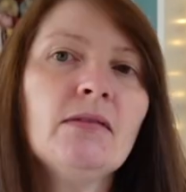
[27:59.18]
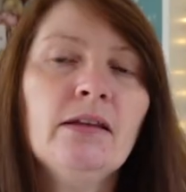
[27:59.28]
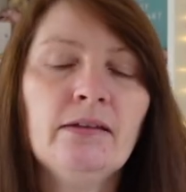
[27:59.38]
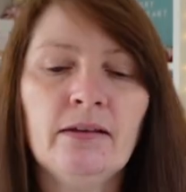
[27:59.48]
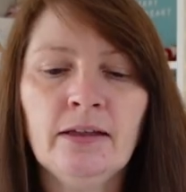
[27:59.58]

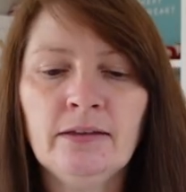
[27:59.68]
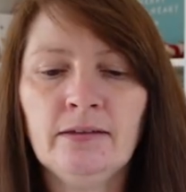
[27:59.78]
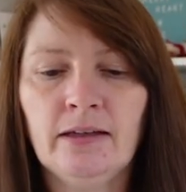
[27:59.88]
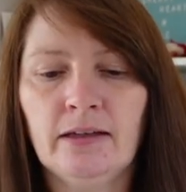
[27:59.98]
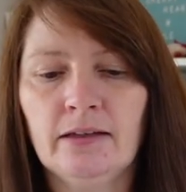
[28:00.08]
So
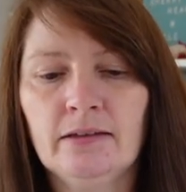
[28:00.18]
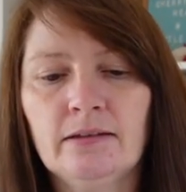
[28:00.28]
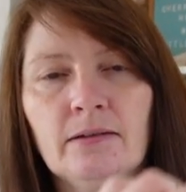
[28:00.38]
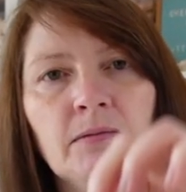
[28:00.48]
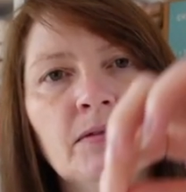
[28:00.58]
that's here.
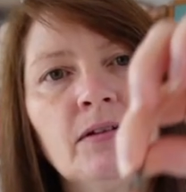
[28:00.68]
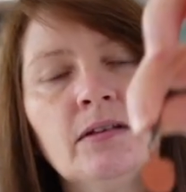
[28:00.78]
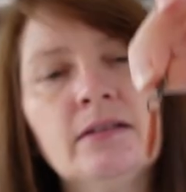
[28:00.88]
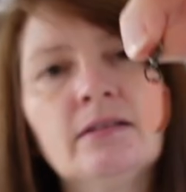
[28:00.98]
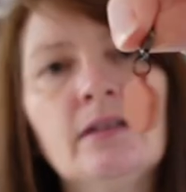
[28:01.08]
So we've got this